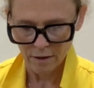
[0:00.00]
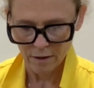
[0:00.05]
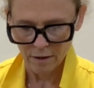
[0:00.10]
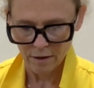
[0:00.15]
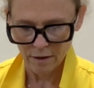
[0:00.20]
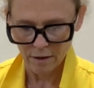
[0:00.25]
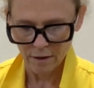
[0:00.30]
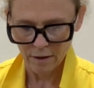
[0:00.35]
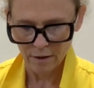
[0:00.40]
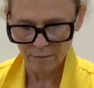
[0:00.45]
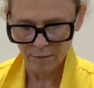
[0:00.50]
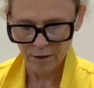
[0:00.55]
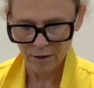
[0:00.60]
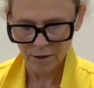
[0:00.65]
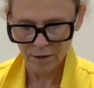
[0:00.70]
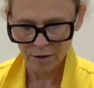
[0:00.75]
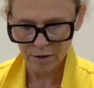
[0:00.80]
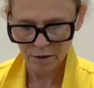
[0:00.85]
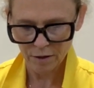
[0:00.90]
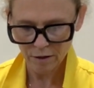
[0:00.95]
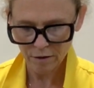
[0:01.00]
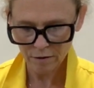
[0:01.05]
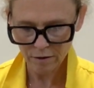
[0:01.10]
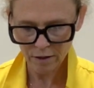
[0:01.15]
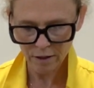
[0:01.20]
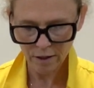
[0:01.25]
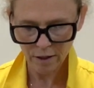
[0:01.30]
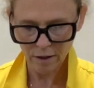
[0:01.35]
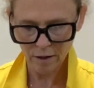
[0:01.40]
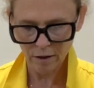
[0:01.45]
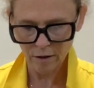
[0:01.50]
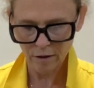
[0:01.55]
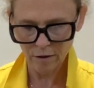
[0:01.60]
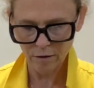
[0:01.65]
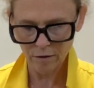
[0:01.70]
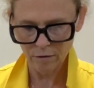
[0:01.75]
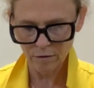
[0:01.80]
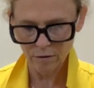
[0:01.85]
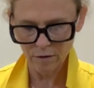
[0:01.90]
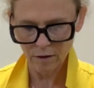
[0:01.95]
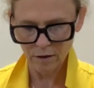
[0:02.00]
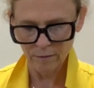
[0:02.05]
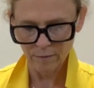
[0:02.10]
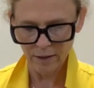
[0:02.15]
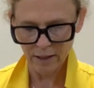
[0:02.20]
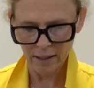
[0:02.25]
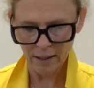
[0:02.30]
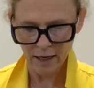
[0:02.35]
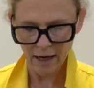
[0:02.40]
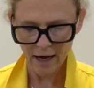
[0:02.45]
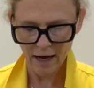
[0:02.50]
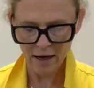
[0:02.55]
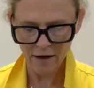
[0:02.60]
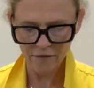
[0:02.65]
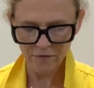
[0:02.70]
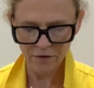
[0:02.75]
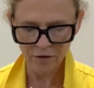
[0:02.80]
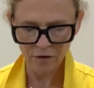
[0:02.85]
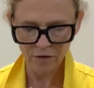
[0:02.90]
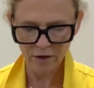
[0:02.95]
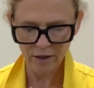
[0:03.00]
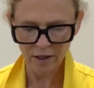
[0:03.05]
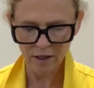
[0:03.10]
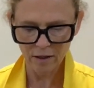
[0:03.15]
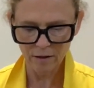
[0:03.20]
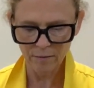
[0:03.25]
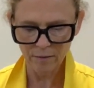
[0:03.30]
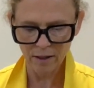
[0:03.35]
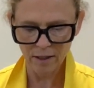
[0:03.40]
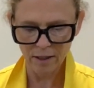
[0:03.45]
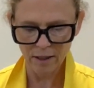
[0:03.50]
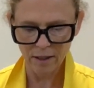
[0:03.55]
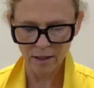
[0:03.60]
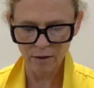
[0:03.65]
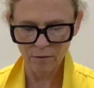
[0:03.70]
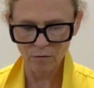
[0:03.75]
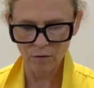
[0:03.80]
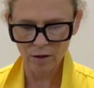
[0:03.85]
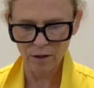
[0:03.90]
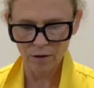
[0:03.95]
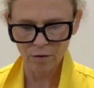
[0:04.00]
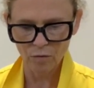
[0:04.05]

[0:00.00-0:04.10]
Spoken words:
And I'm going to slowly go. I'm at half a gram and I wanted